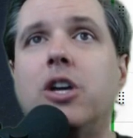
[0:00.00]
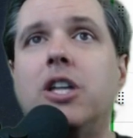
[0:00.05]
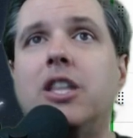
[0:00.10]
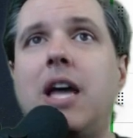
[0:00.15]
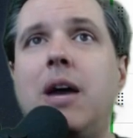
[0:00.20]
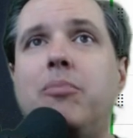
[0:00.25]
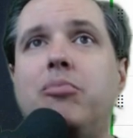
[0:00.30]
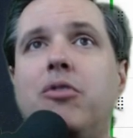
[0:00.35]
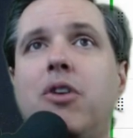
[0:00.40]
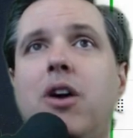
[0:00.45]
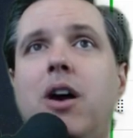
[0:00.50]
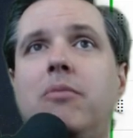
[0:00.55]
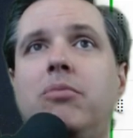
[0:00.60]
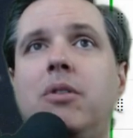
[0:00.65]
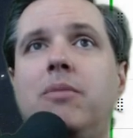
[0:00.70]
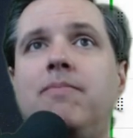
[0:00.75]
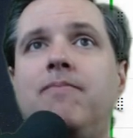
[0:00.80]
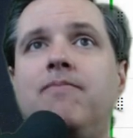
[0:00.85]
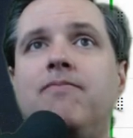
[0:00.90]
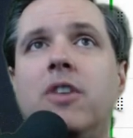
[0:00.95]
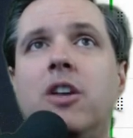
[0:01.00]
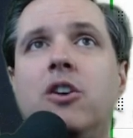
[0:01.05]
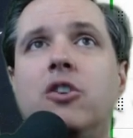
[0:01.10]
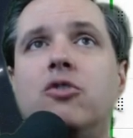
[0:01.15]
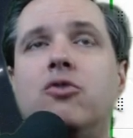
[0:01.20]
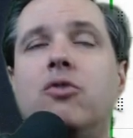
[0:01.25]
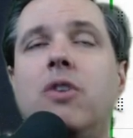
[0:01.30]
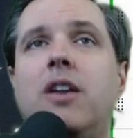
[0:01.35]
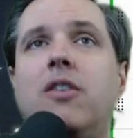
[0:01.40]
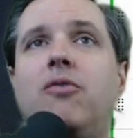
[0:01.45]
at that problem,
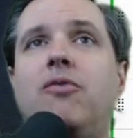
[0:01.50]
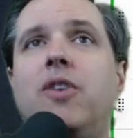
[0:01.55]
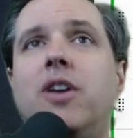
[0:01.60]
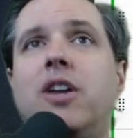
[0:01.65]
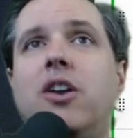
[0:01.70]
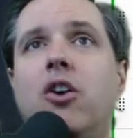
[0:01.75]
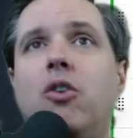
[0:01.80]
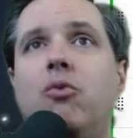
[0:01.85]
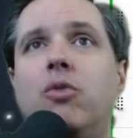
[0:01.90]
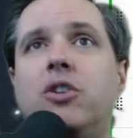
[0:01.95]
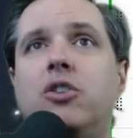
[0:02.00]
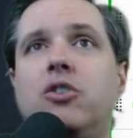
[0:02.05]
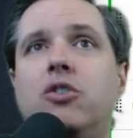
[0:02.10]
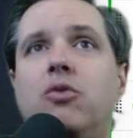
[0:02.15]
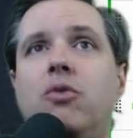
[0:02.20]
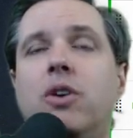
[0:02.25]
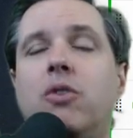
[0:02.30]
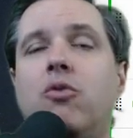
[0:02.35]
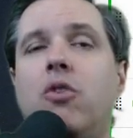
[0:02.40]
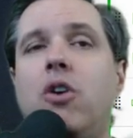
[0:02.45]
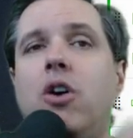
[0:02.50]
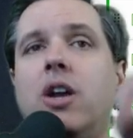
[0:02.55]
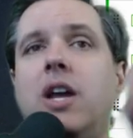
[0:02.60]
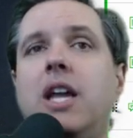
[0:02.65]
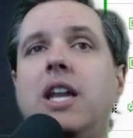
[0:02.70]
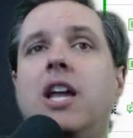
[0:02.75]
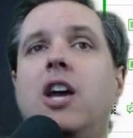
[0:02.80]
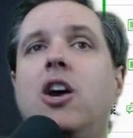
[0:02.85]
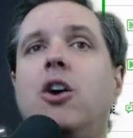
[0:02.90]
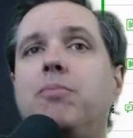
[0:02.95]
try to figure out what you're doing wrong,
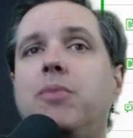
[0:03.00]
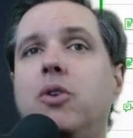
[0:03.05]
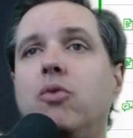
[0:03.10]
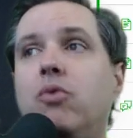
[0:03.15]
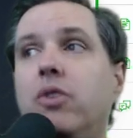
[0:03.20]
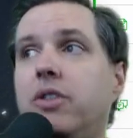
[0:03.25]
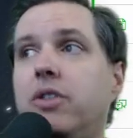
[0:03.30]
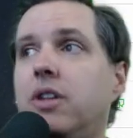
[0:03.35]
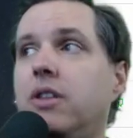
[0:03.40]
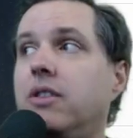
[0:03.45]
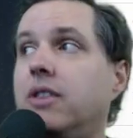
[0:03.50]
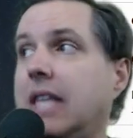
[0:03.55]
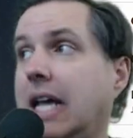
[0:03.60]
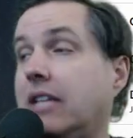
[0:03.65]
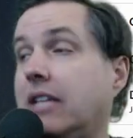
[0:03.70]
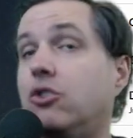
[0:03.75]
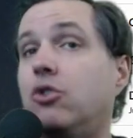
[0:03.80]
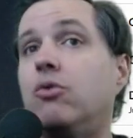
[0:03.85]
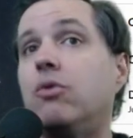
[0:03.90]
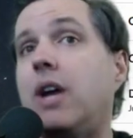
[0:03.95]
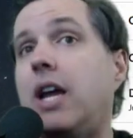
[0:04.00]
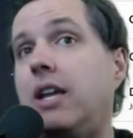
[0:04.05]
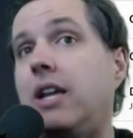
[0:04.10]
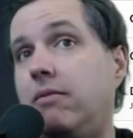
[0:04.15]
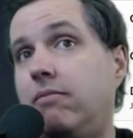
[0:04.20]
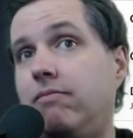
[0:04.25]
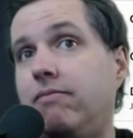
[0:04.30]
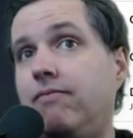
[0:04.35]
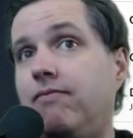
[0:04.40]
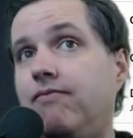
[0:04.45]
and help you with it. That's great.
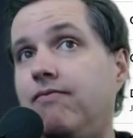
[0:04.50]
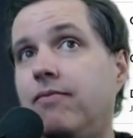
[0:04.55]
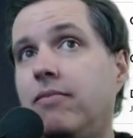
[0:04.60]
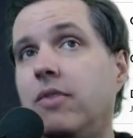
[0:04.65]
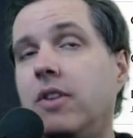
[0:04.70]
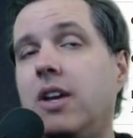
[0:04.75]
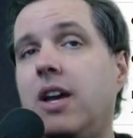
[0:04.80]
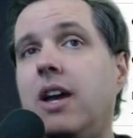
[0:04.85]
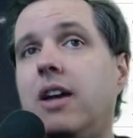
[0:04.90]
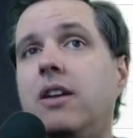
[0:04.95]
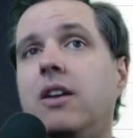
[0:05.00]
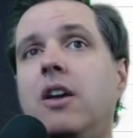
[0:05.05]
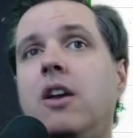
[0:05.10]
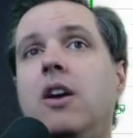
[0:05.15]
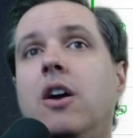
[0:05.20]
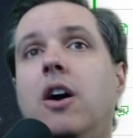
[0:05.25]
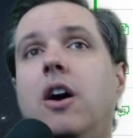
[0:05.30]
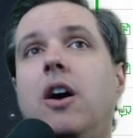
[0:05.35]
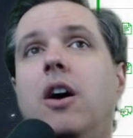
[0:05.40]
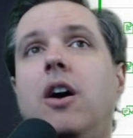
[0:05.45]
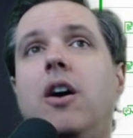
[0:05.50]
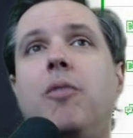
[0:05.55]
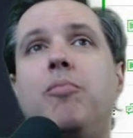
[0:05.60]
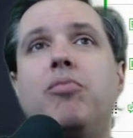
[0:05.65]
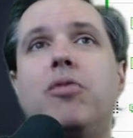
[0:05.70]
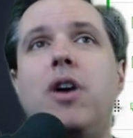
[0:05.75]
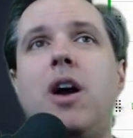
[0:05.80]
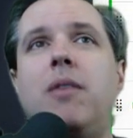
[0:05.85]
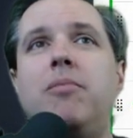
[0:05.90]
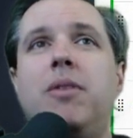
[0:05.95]
Okay. A
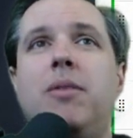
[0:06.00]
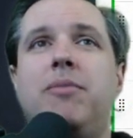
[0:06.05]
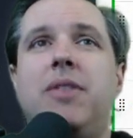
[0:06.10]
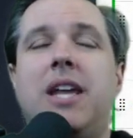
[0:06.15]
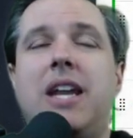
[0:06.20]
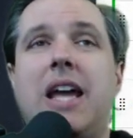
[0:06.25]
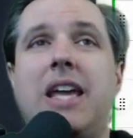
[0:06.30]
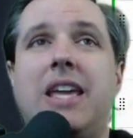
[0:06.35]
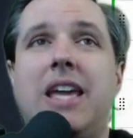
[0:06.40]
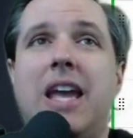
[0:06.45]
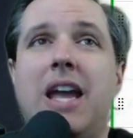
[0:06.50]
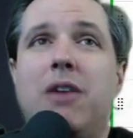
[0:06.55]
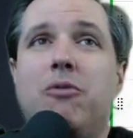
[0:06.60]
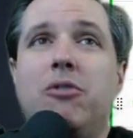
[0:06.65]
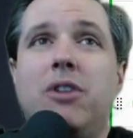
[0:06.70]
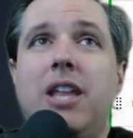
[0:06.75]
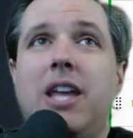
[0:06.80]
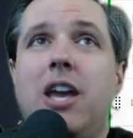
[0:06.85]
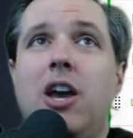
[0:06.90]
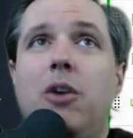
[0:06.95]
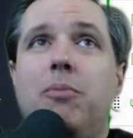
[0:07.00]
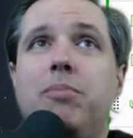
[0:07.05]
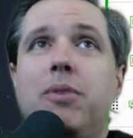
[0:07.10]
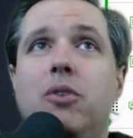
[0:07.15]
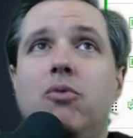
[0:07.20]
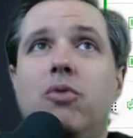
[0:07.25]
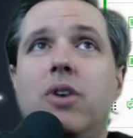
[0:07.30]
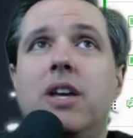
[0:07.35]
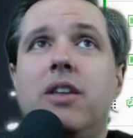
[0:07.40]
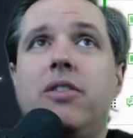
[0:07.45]
problem that I can't really help you
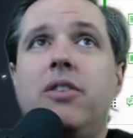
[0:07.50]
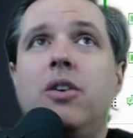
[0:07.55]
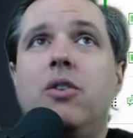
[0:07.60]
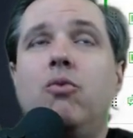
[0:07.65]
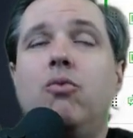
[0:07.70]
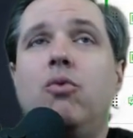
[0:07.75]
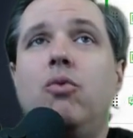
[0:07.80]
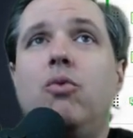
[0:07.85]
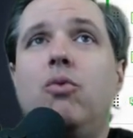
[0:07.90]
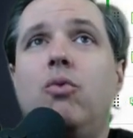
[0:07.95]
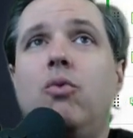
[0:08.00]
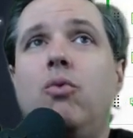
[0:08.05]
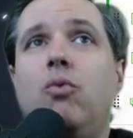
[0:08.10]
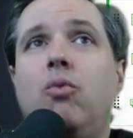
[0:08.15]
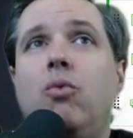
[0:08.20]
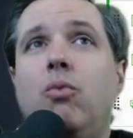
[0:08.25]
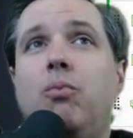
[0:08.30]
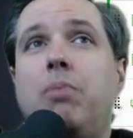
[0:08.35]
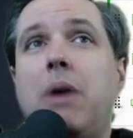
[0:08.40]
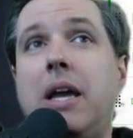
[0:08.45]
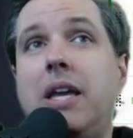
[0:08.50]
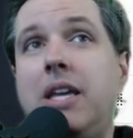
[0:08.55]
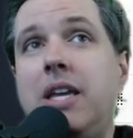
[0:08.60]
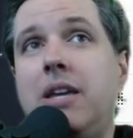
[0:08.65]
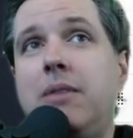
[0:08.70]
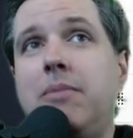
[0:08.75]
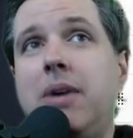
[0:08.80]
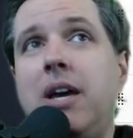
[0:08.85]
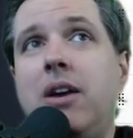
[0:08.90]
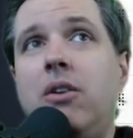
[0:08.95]
with by
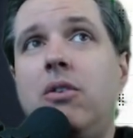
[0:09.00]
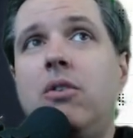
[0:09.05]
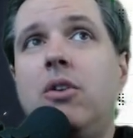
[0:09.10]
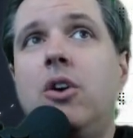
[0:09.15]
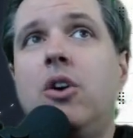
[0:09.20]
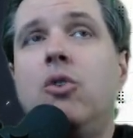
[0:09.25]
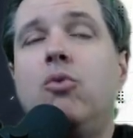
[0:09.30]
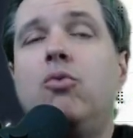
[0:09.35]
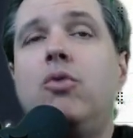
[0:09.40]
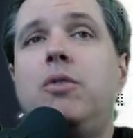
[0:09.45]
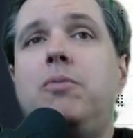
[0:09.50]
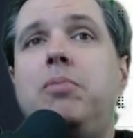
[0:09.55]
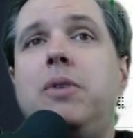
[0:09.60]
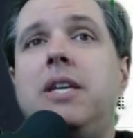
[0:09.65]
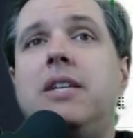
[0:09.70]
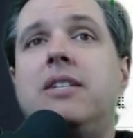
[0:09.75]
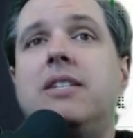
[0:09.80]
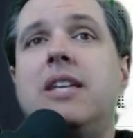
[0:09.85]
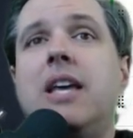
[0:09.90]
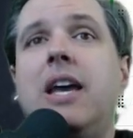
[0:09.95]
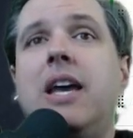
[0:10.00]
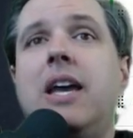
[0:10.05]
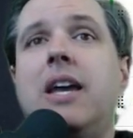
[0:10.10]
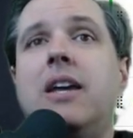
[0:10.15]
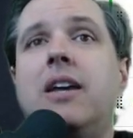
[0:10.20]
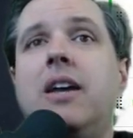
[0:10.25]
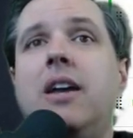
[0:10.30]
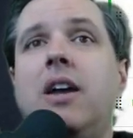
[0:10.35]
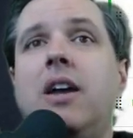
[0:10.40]
email would be saying,